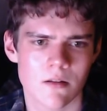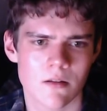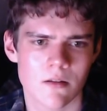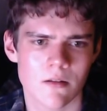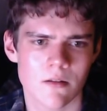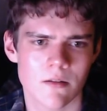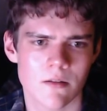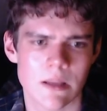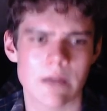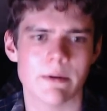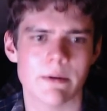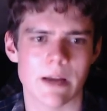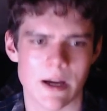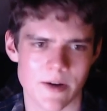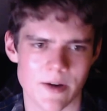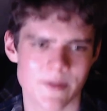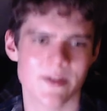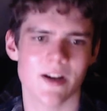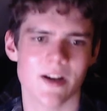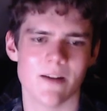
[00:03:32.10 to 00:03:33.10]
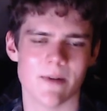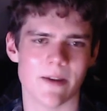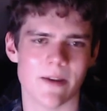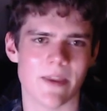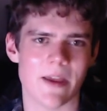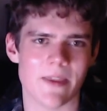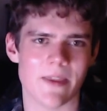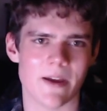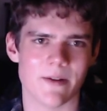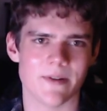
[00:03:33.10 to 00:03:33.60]
There we go. Sorry about
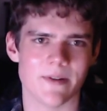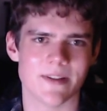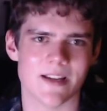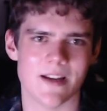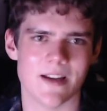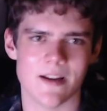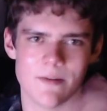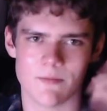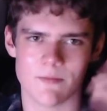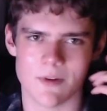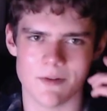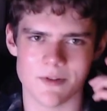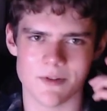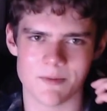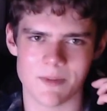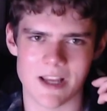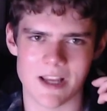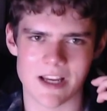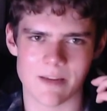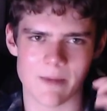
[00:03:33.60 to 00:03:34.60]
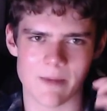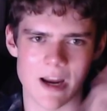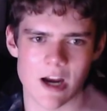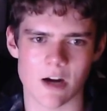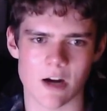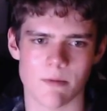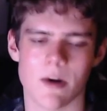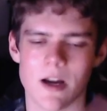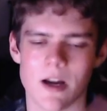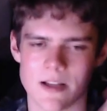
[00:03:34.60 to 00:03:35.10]
that. That was uh, what was playing in my
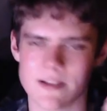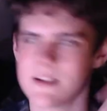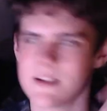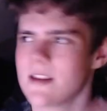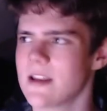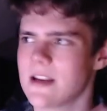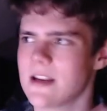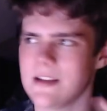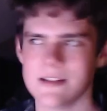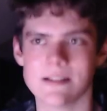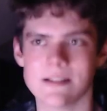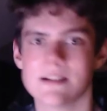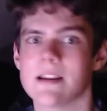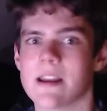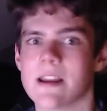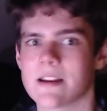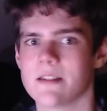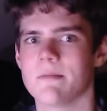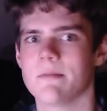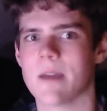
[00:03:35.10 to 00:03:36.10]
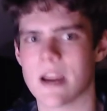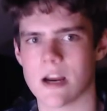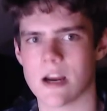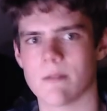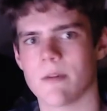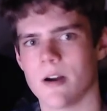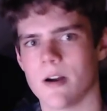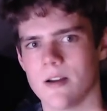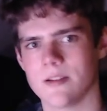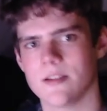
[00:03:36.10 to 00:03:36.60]
AirPods, and then I disconnected my
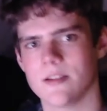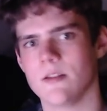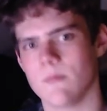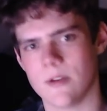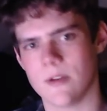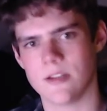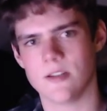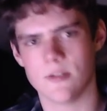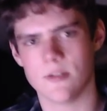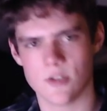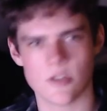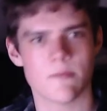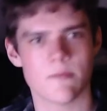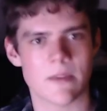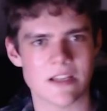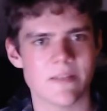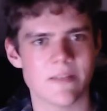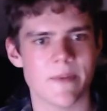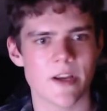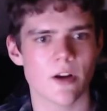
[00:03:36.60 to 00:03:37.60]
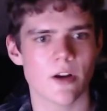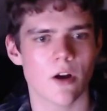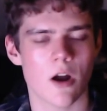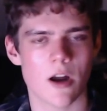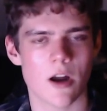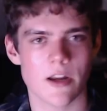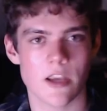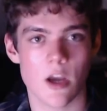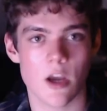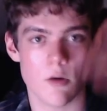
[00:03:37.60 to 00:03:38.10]
AirPods and it went to just my speaker
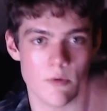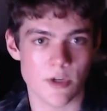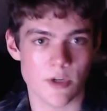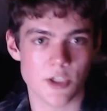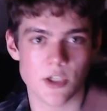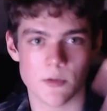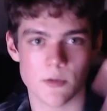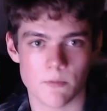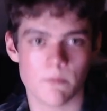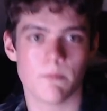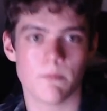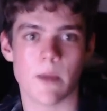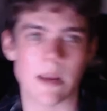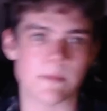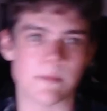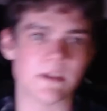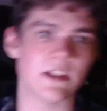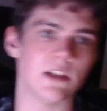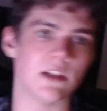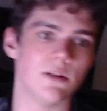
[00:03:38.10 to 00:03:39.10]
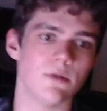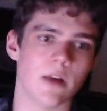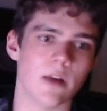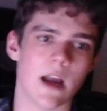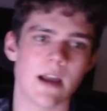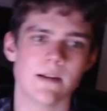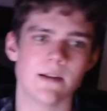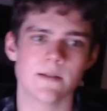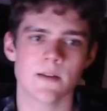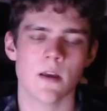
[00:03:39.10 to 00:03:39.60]
audio, which pipes to you
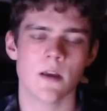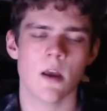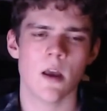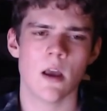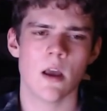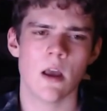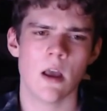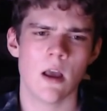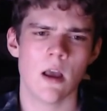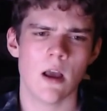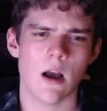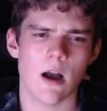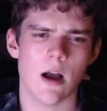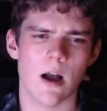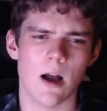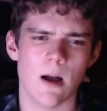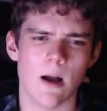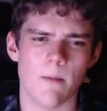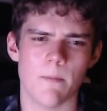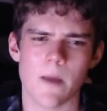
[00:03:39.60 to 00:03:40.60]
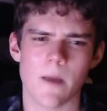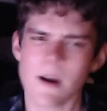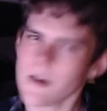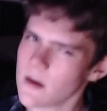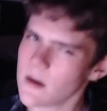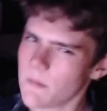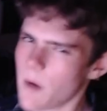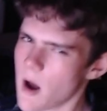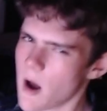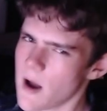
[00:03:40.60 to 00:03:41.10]
guys. Um, I'm
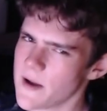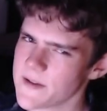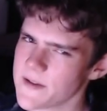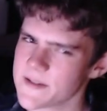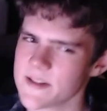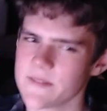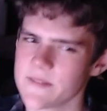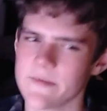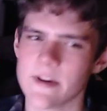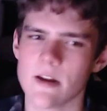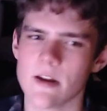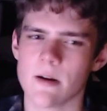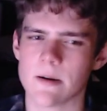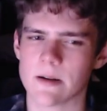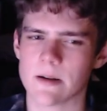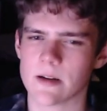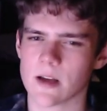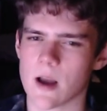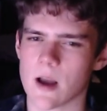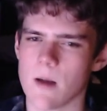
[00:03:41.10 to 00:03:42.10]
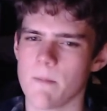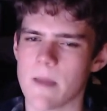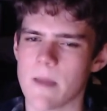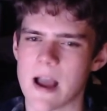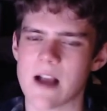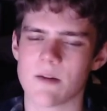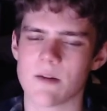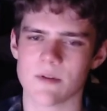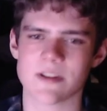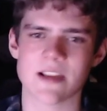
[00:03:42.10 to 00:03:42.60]
gonna pause this video. I'm gonna come
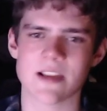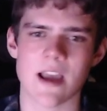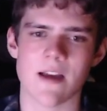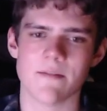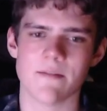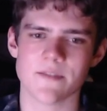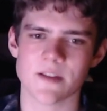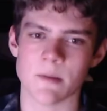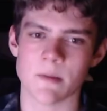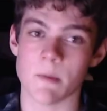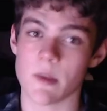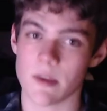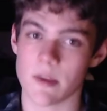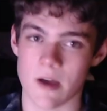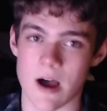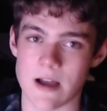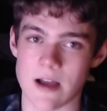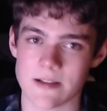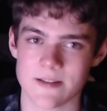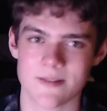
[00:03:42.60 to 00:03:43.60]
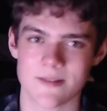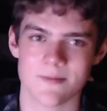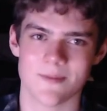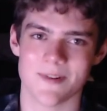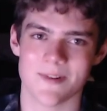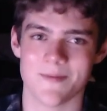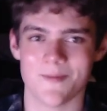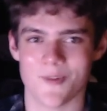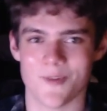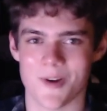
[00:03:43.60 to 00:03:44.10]
back once I have some thoughts.
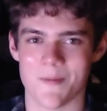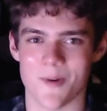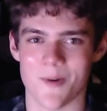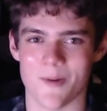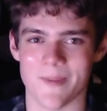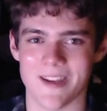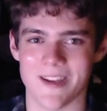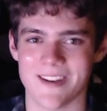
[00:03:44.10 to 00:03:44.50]
One one moment.